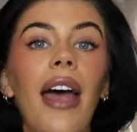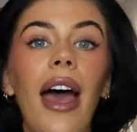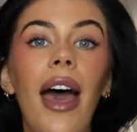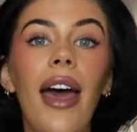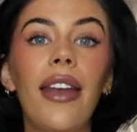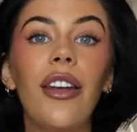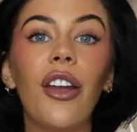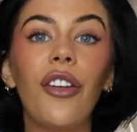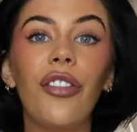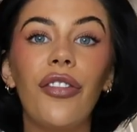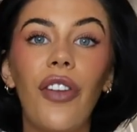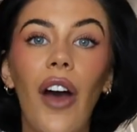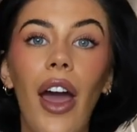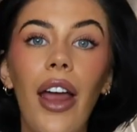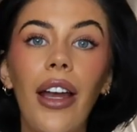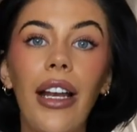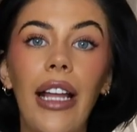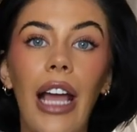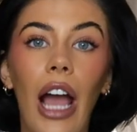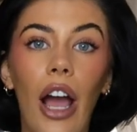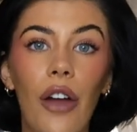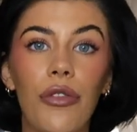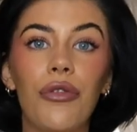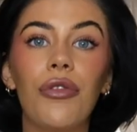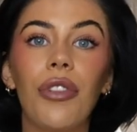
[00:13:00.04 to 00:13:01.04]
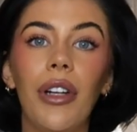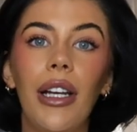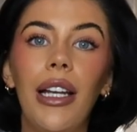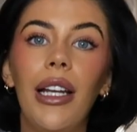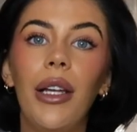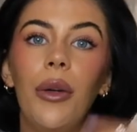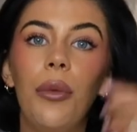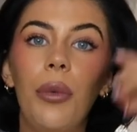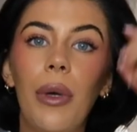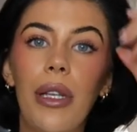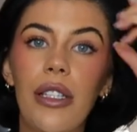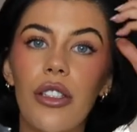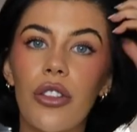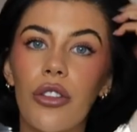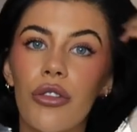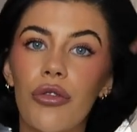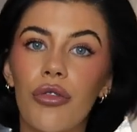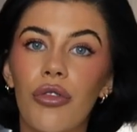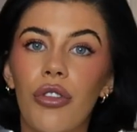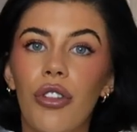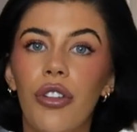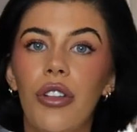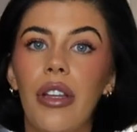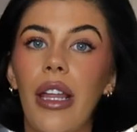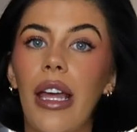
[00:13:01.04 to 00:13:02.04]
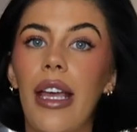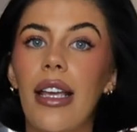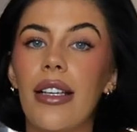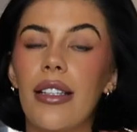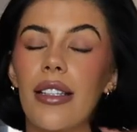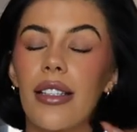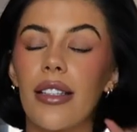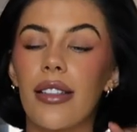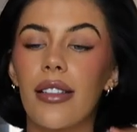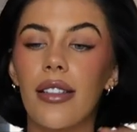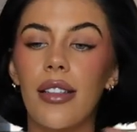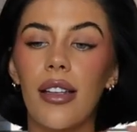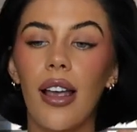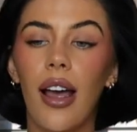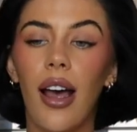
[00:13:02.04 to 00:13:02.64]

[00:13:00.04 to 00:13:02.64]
then finally, I've really whizzed through this.